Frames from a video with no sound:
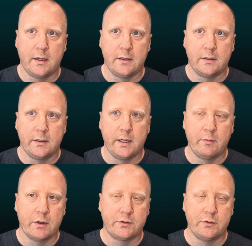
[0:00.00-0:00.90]

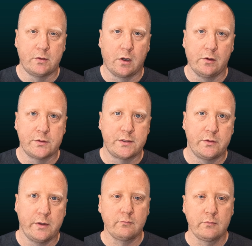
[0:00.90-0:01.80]
anywhere too close to
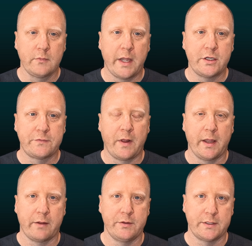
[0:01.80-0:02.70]
it. I just felt like
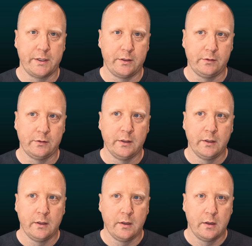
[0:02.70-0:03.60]
it was a little
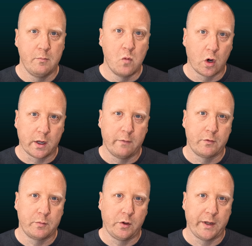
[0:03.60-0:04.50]
more
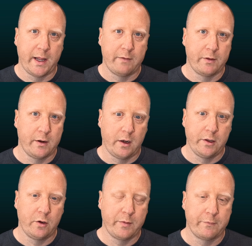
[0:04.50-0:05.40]
comfortable to have it a
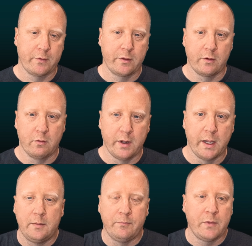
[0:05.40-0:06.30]
little bit further away.